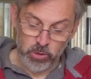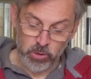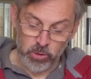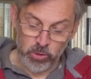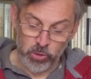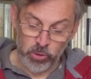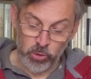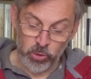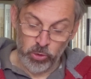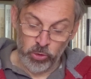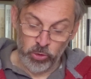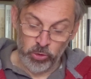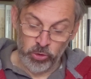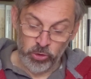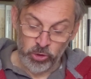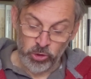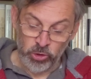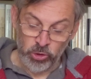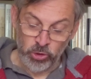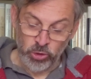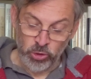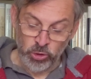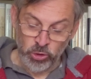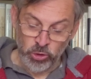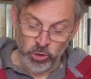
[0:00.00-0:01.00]
Lord,
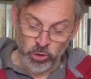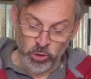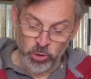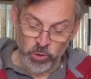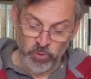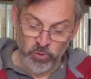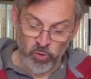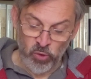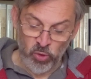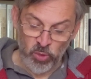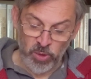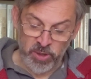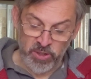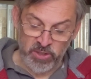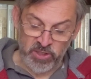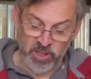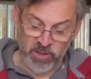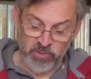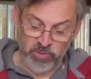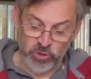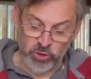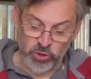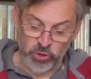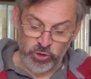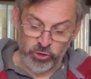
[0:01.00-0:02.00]
you have always
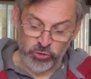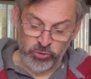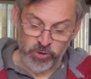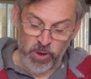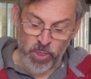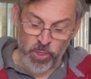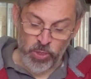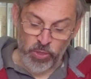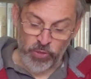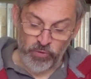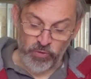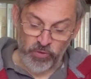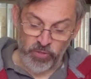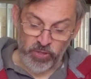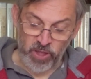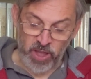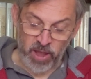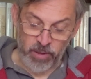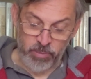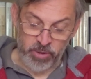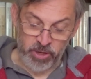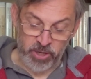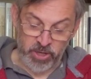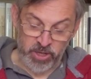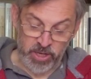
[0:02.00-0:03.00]
given strength for the
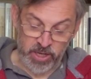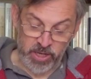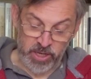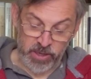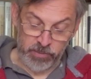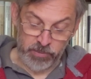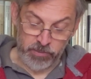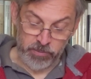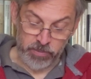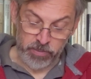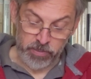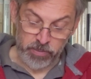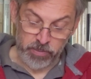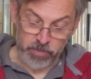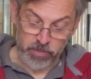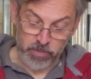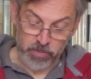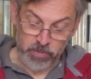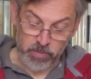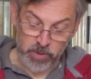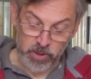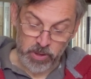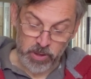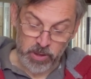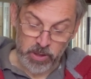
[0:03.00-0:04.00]
coming day,
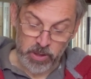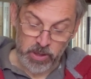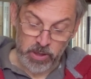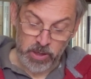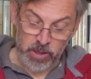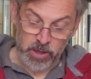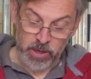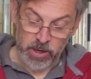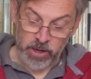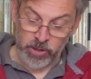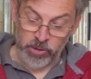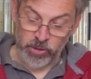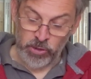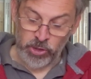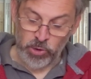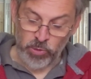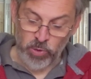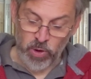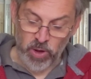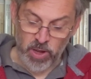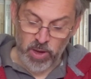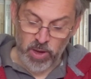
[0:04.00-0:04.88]
and though